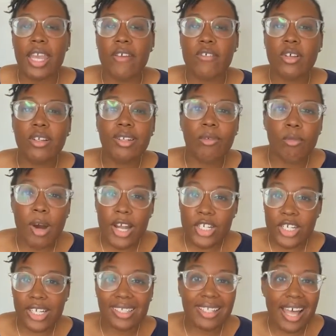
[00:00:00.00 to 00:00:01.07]
If you're
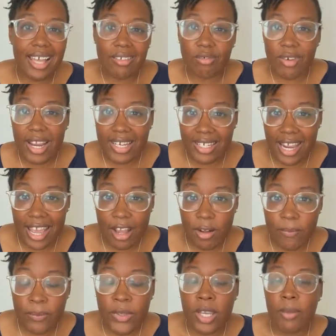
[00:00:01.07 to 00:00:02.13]
watching live right
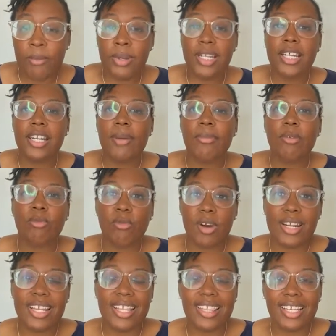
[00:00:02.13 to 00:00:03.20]
now, put a number
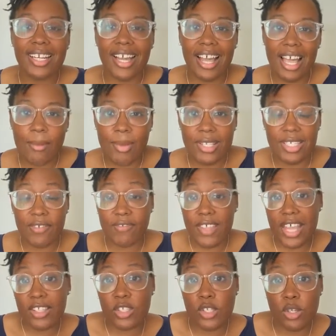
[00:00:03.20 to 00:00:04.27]
one in the comments if
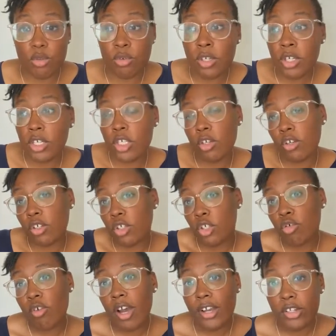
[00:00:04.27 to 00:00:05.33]
that's you. You're a
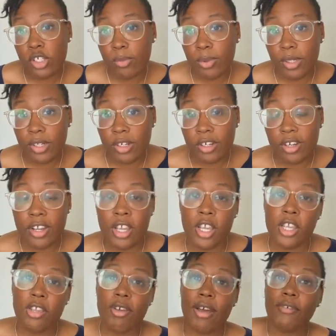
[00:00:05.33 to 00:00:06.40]
new entrepreneur,
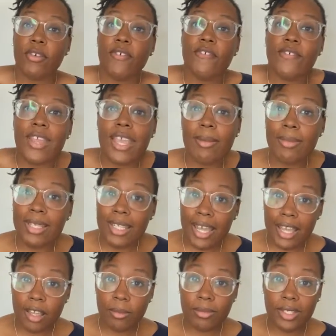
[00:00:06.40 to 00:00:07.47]
you have your family
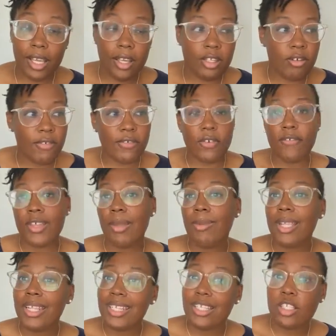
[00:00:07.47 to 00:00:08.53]
to help, uh, you have your
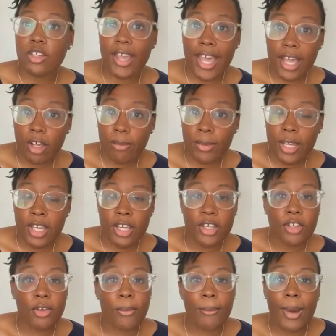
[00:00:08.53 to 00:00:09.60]
family that needs your help,
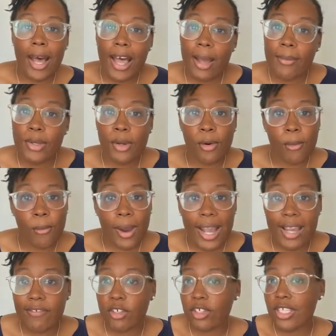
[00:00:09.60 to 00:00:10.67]
your mom, your
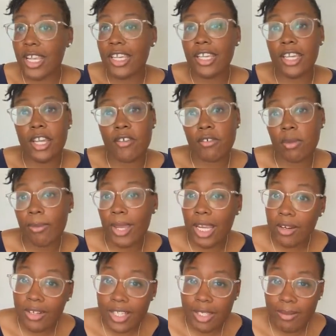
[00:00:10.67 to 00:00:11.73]
wife, you're taking care of your
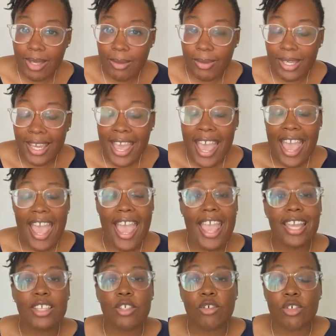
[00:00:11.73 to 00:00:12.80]
parents maybe,
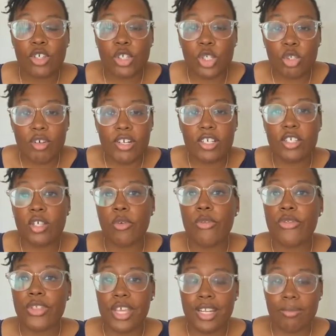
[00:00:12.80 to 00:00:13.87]
and you're just stretched so
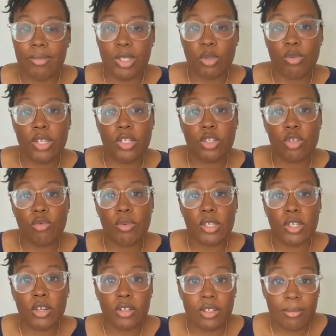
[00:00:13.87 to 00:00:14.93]
thin between
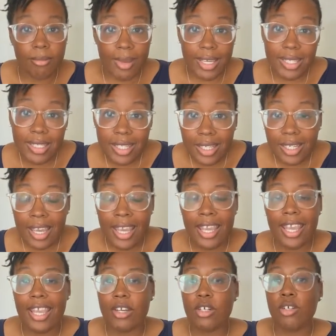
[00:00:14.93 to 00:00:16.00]
doing your domestic
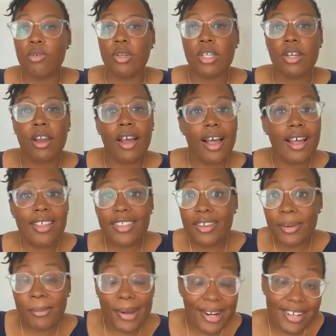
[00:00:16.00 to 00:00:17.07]
and doing your
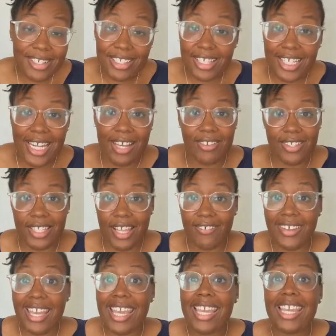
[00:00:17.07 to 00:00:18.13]
other personal life
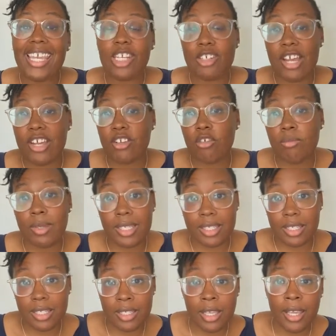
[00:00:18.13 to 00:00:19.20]
stuff and trying to do
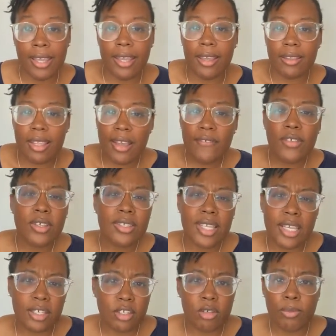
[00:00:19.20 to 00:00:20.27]
business. If that feels
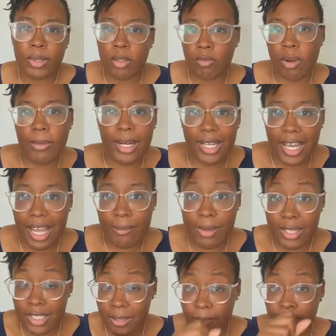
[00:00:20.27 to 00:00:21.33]
like you, put a woman in the
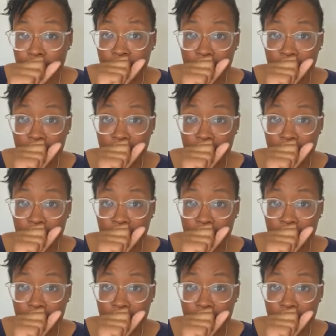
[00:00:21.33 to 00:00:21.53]
comments.